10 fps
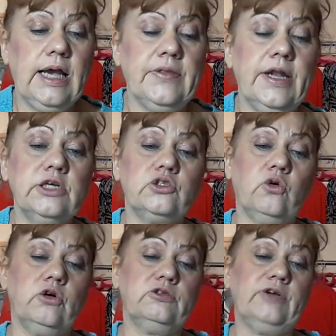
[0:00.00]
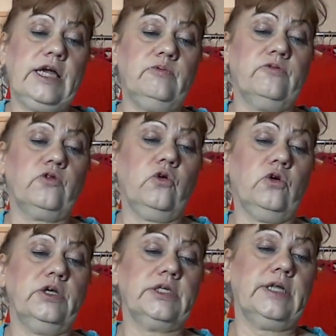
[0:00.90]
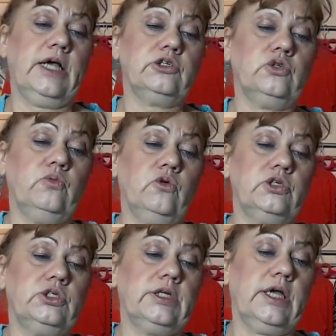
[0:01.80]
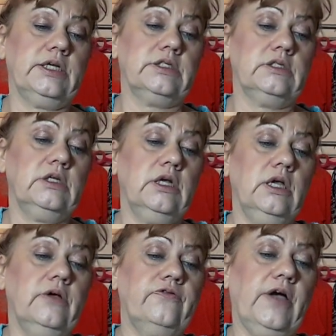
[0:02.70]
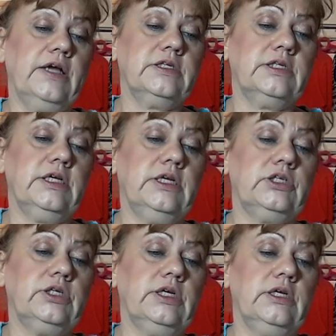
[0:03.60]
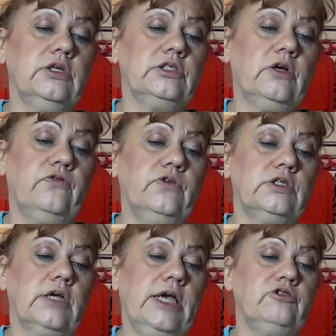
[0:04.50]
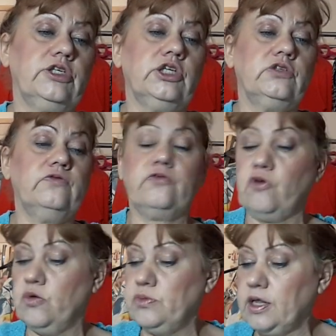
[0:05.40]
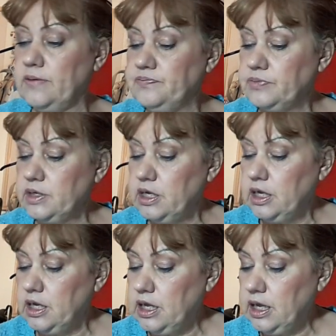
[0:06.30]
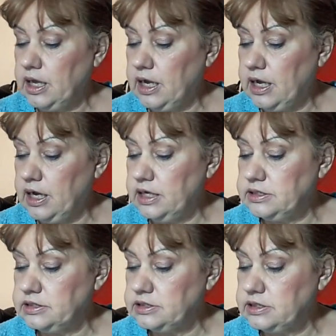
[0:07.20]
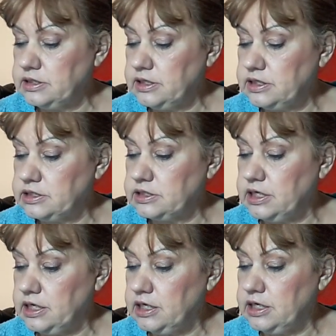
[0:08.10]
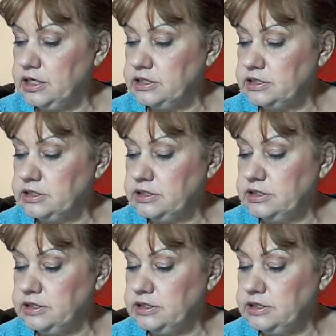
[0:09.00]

And the next Ordinary item we've got is a natural moisturising factors HA surface hydration formula. And this is... I